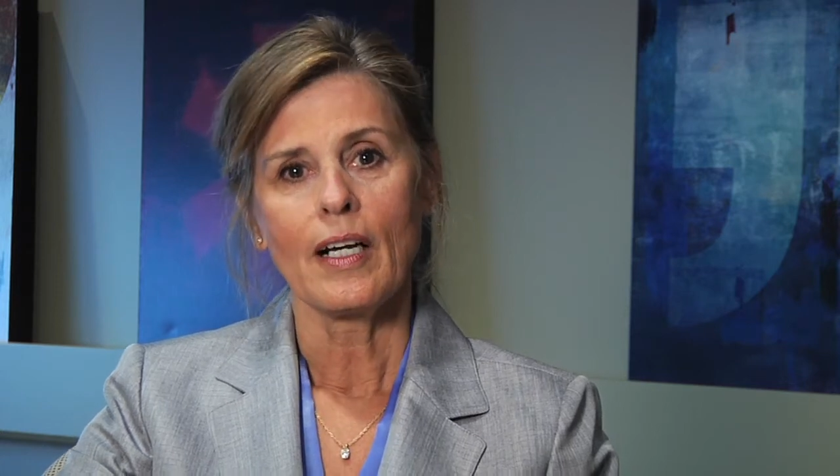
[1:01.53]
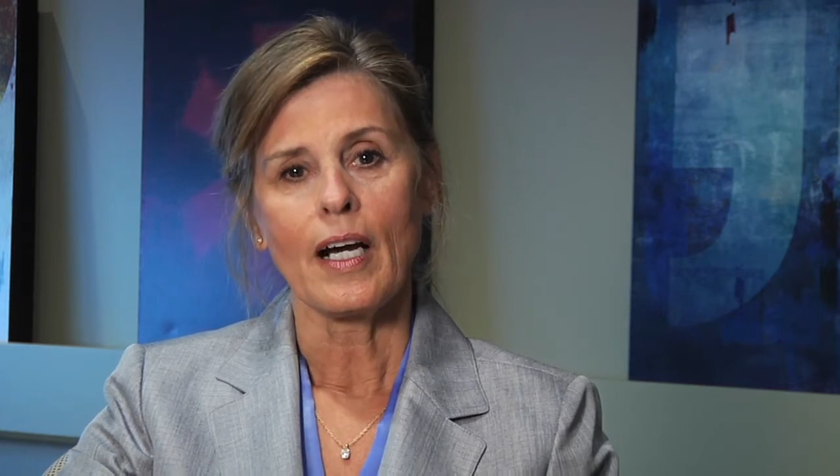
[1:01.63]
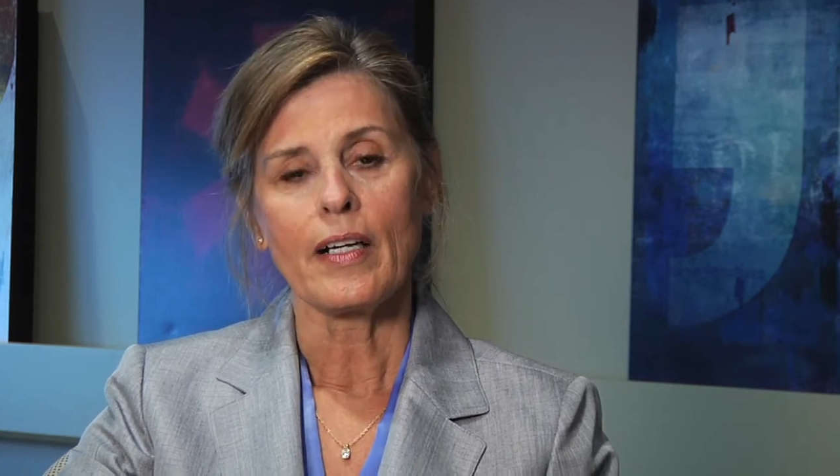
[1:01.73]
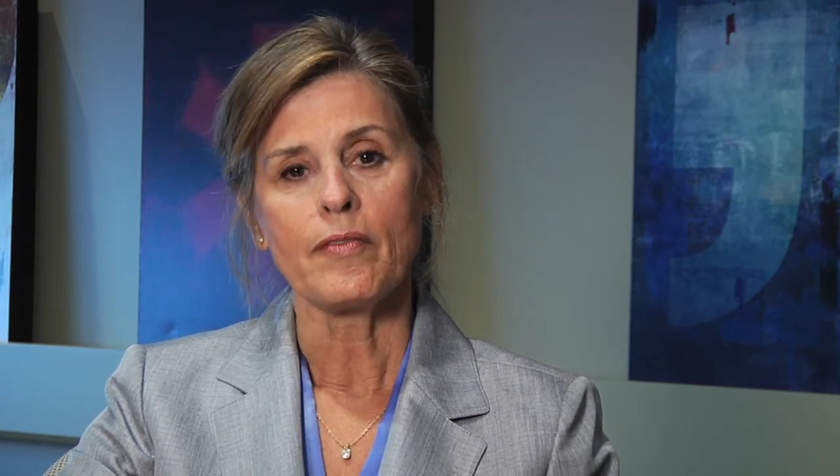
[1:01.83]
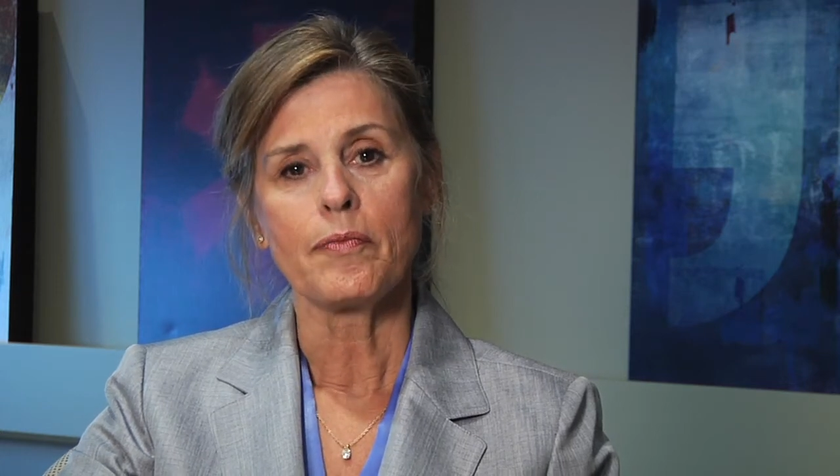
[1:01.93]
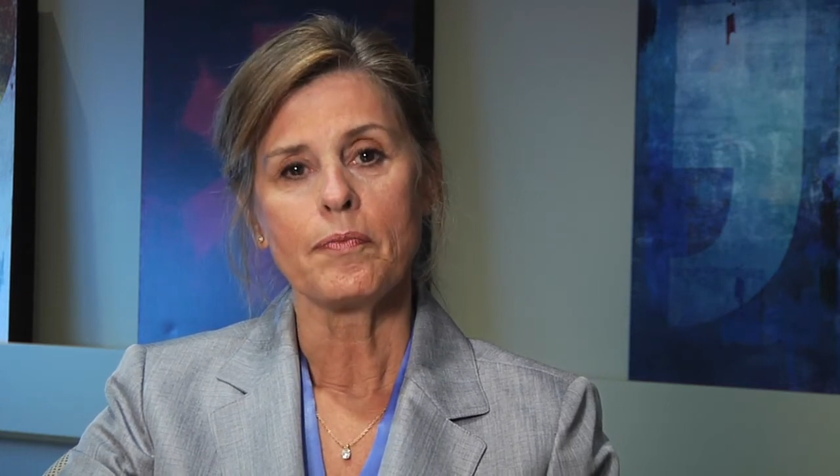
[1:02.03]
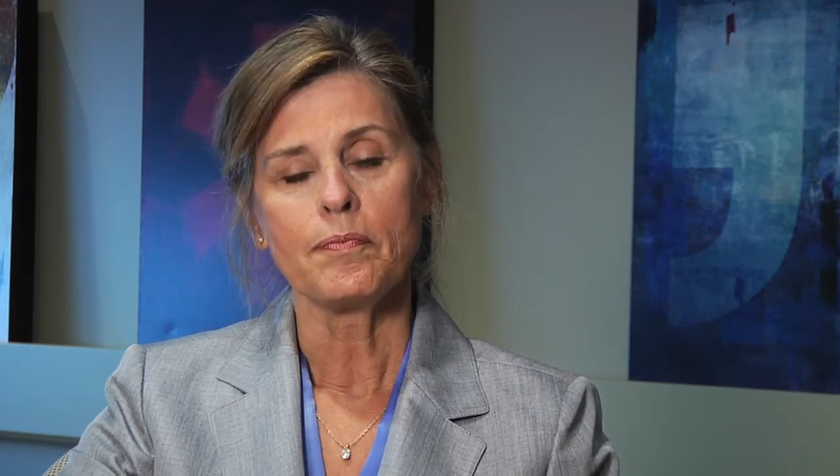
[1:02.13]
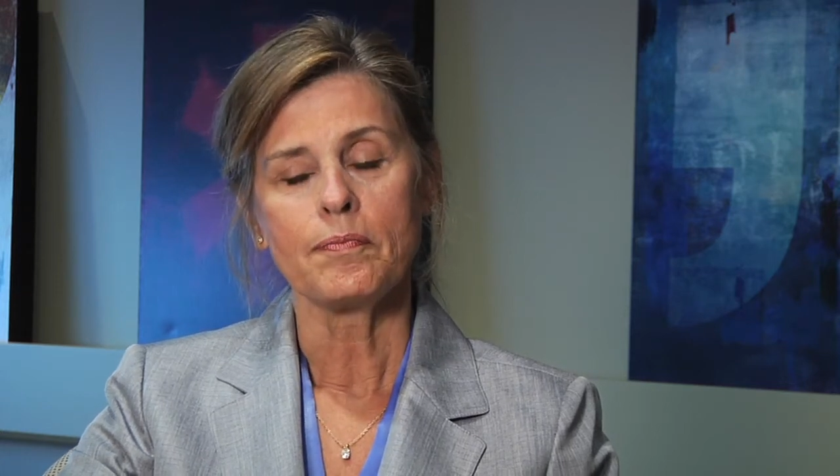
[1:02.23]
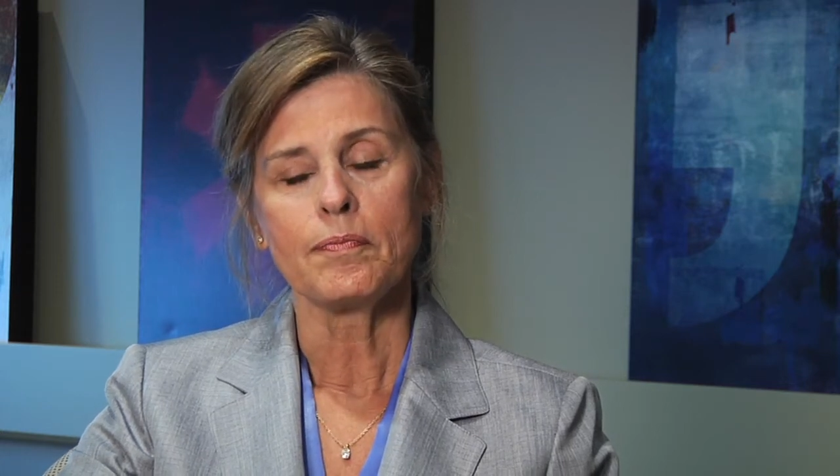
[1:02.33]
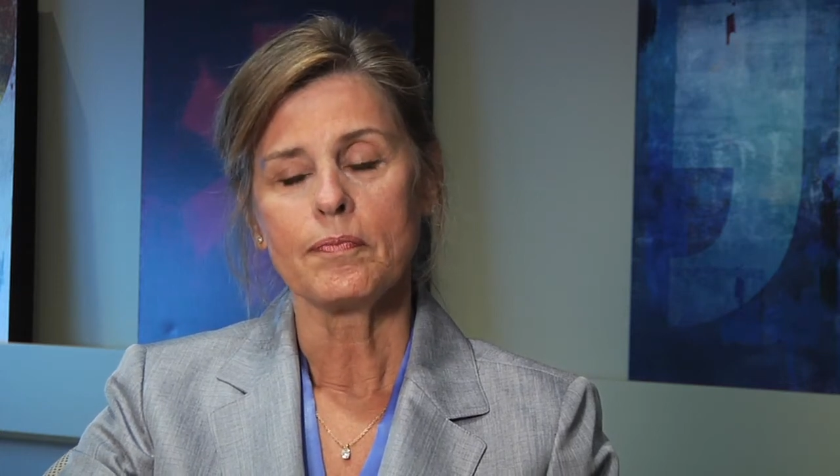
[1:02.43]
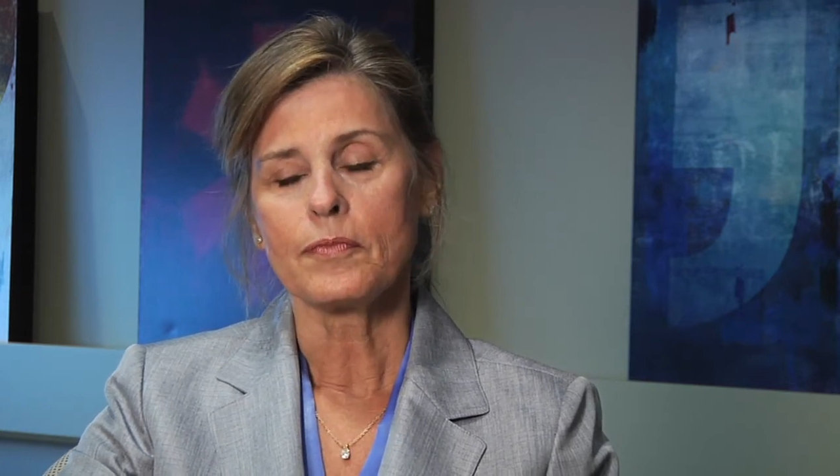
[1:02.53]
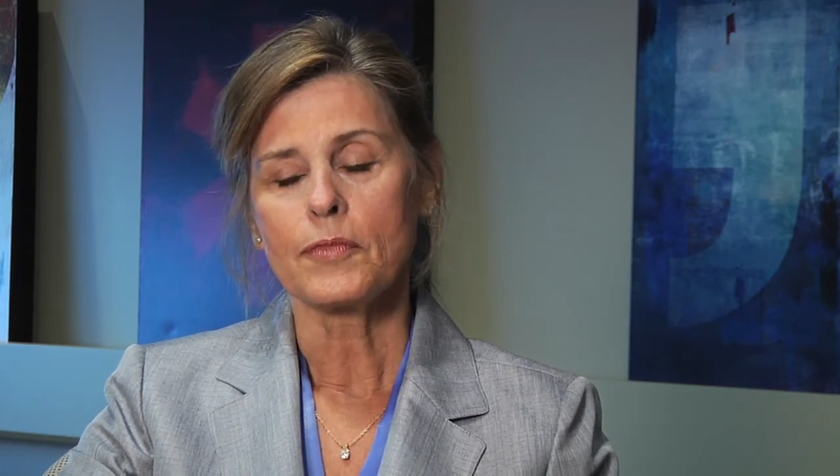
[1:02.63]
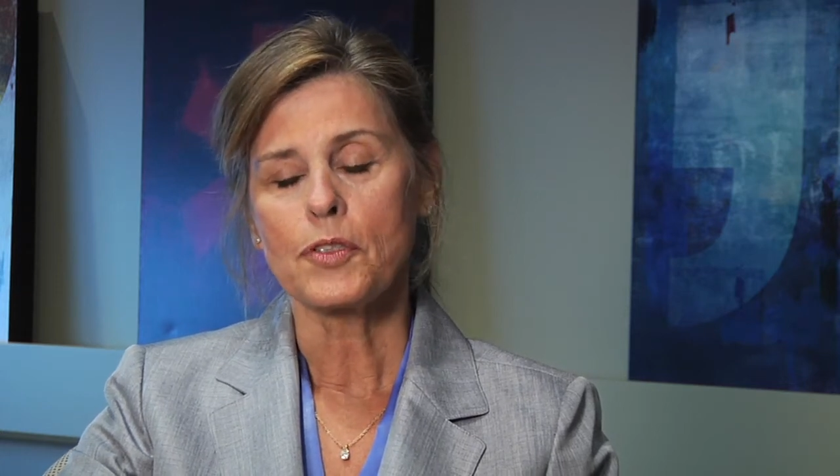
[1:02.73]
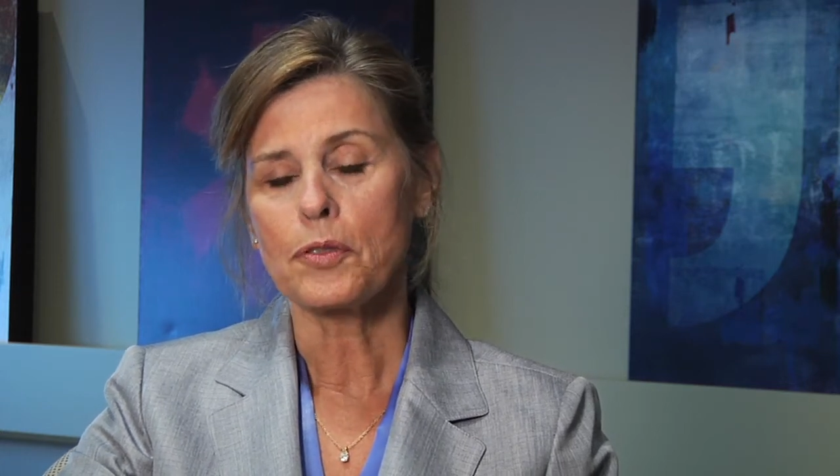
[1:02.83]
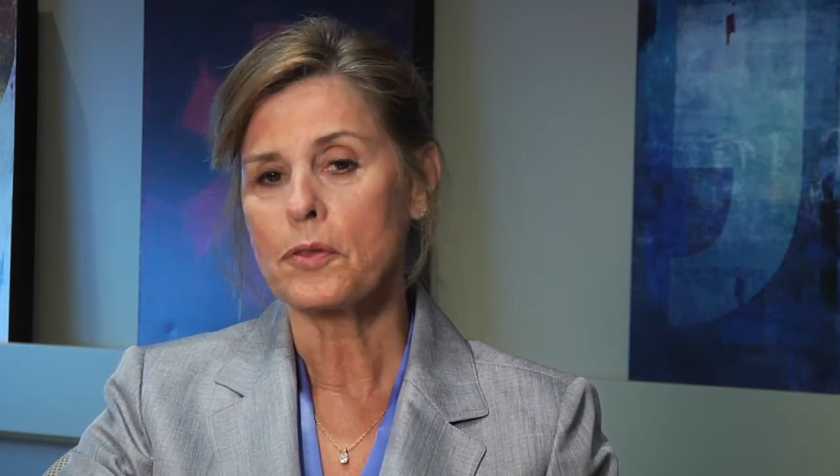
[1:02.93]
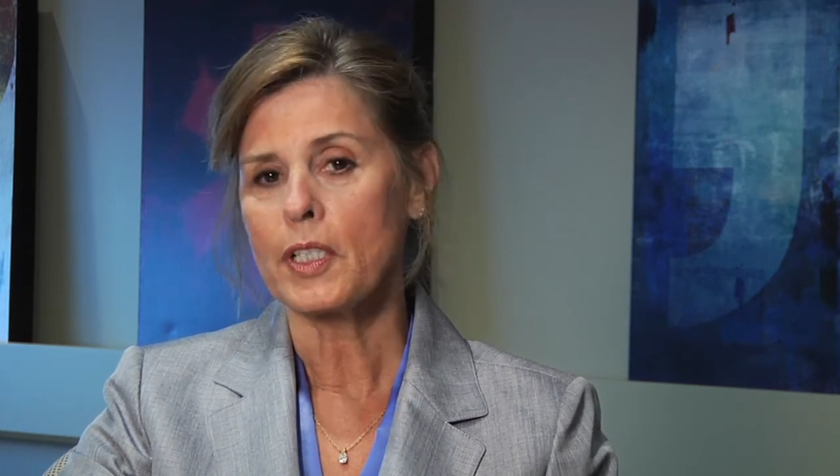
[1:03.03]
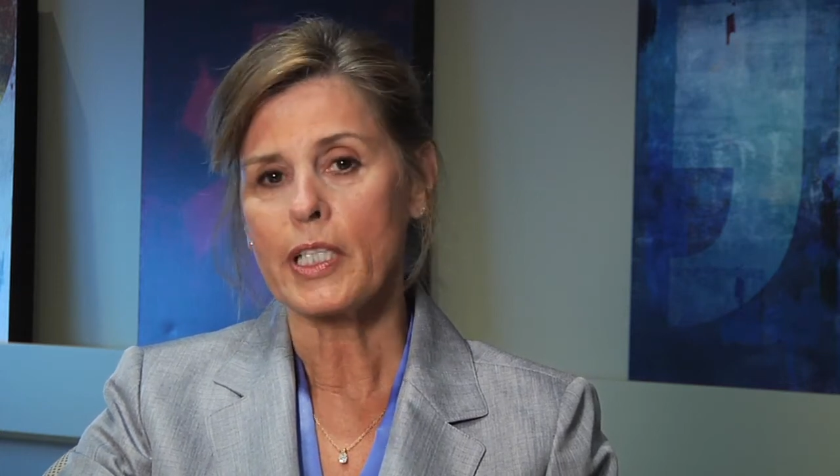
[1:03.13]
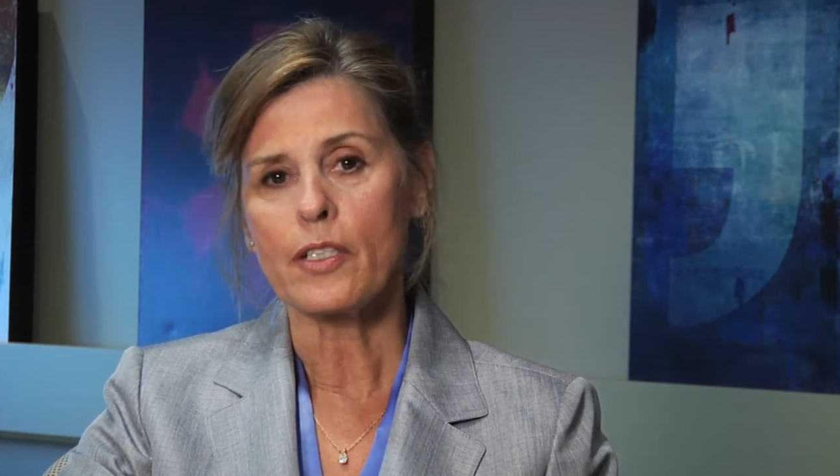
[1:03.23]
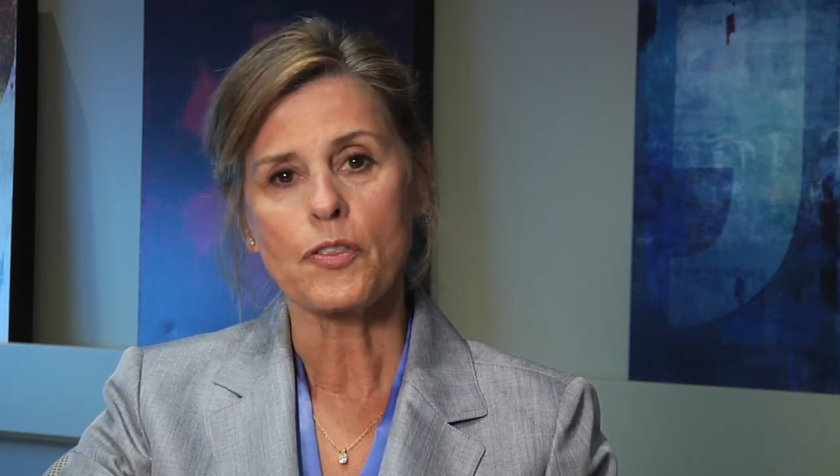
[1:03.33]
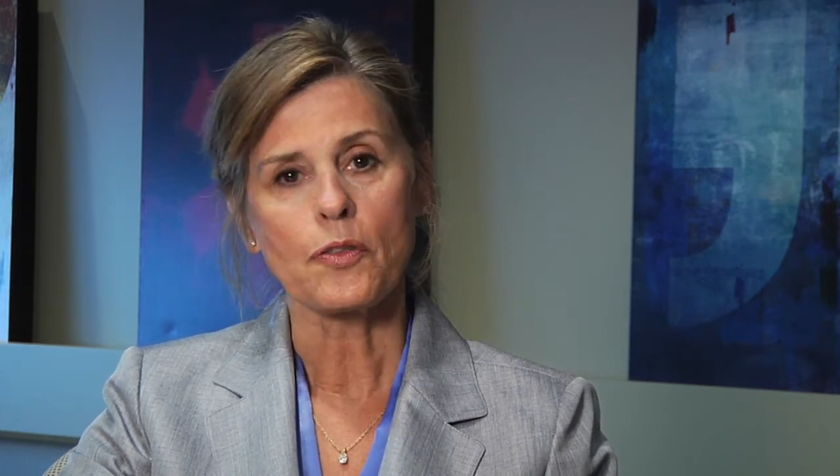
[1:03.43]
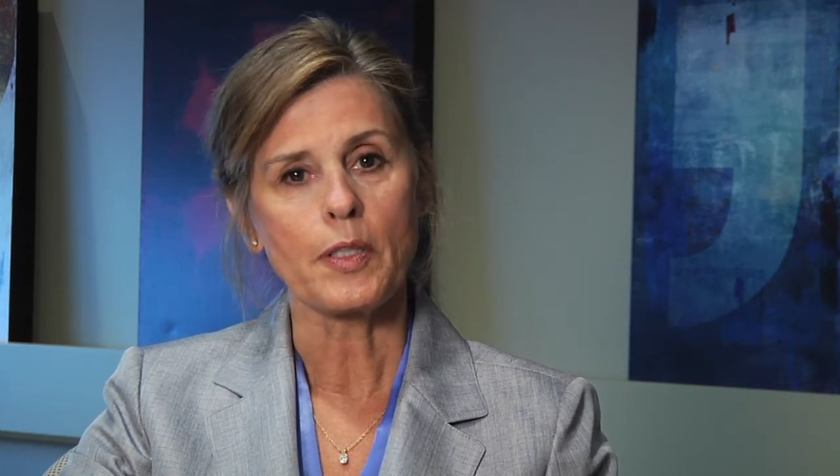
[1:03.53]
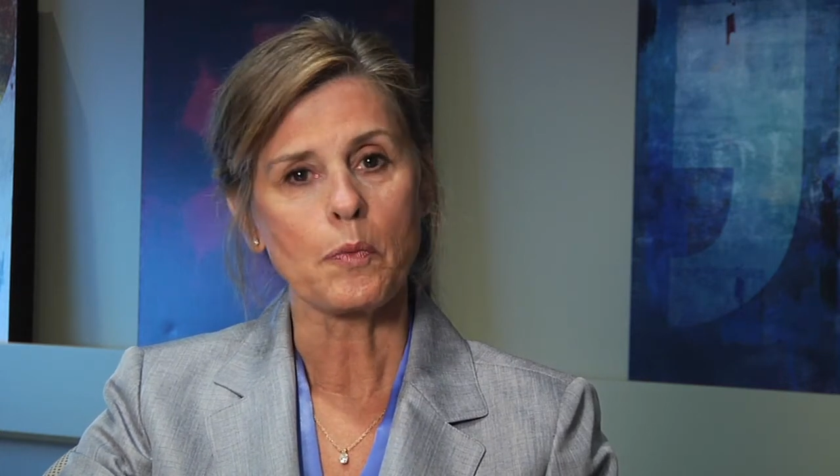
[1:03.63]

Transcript: I've truly enjoyed